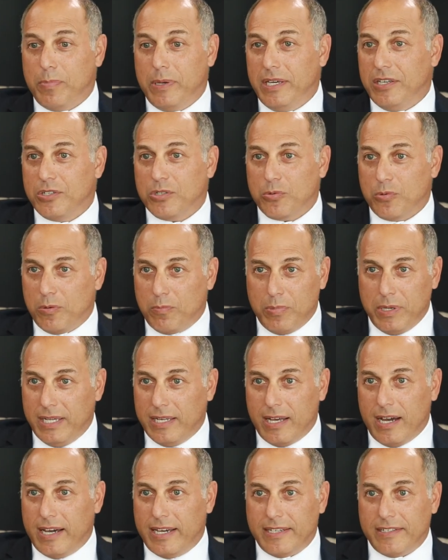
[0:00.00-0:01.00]
peace would be
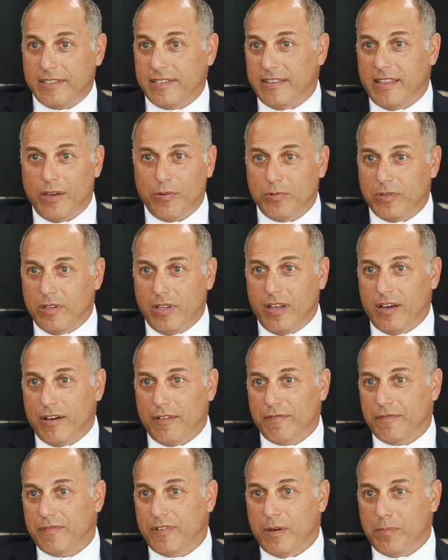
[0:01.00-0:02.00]
nice. They would
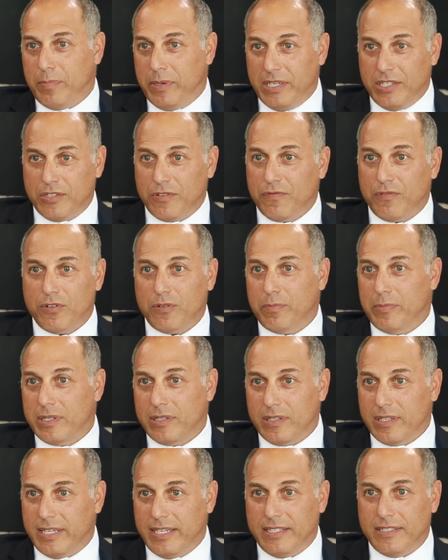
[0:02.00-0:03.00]
love a peaceful
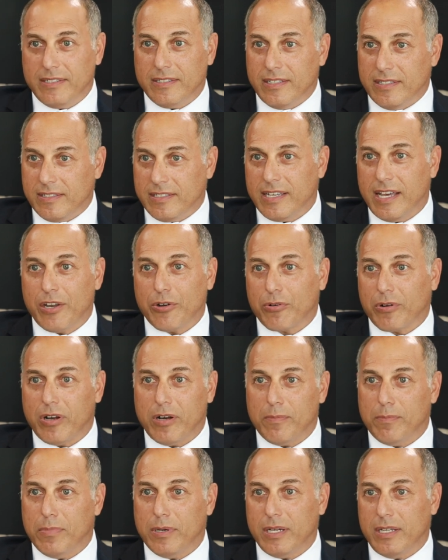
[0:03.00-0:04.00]
Middle East,
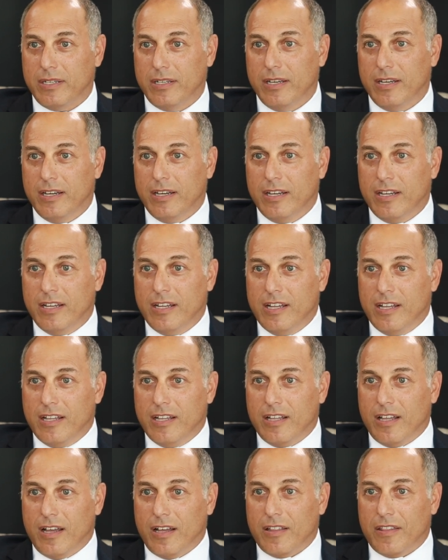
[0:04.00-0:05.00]
etc. But
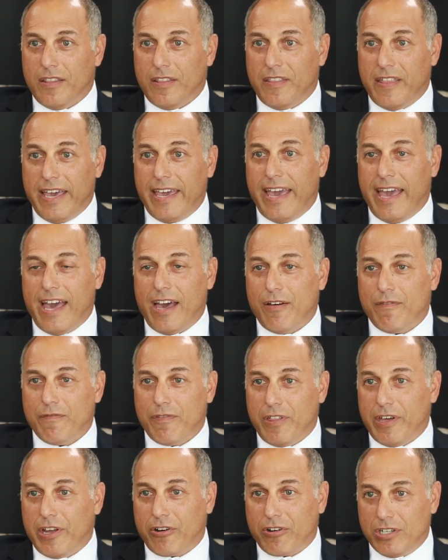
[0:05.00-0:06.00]
they have
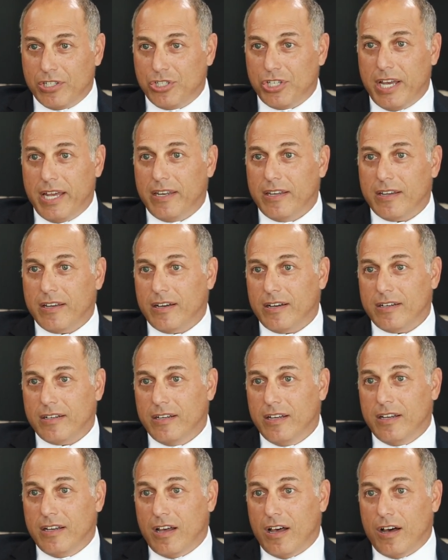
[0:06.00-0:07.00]
their agenda
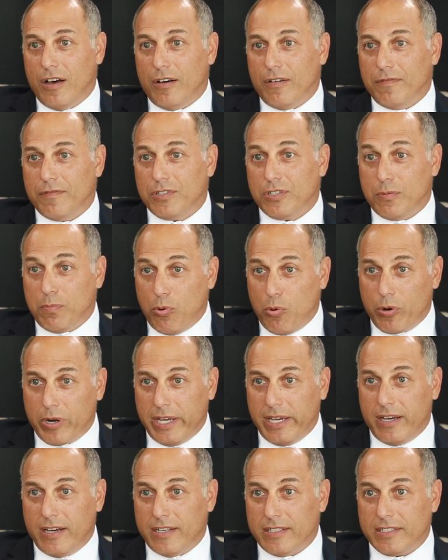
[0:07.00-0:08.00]
of
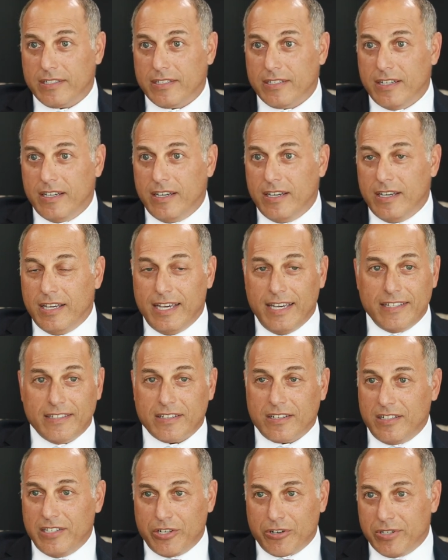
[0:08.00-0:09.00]
supporting us. It's
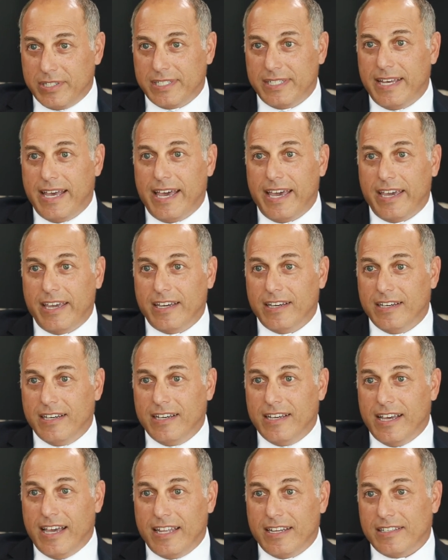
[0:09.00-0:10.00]
clear as day.
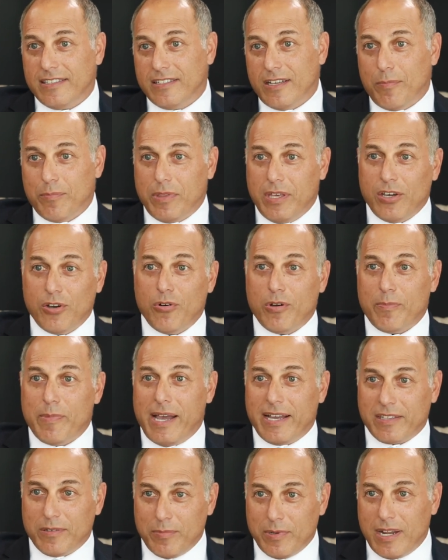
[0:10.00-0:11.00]
And it's something, going
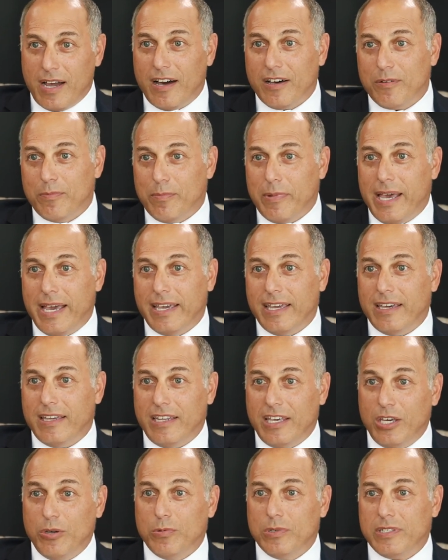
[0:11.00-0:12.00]
back to Menachem Begin,
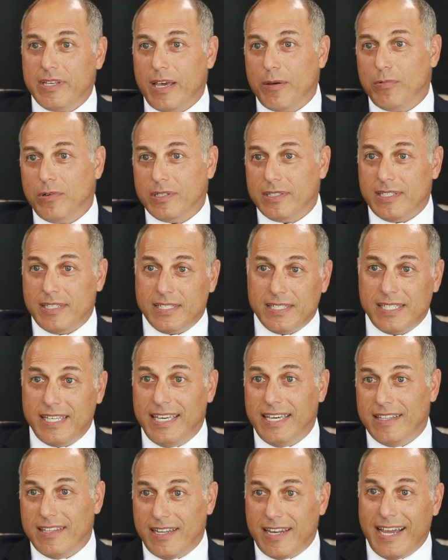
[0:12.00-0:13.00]
he was able to
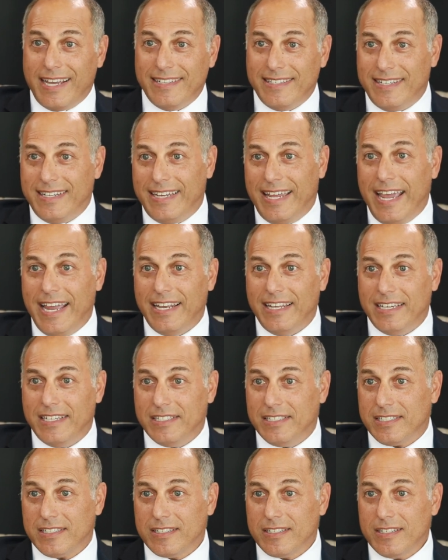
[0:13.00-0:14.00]
see in the
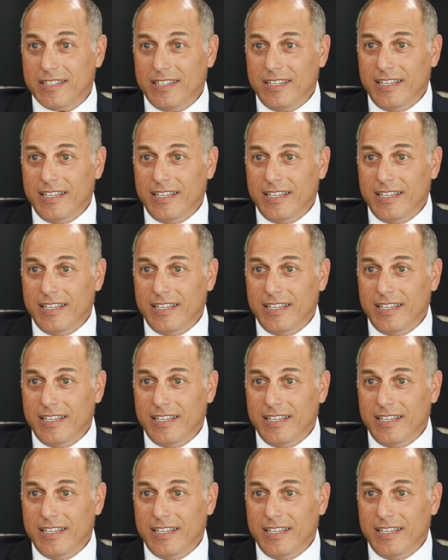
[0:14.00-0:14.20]
1980s.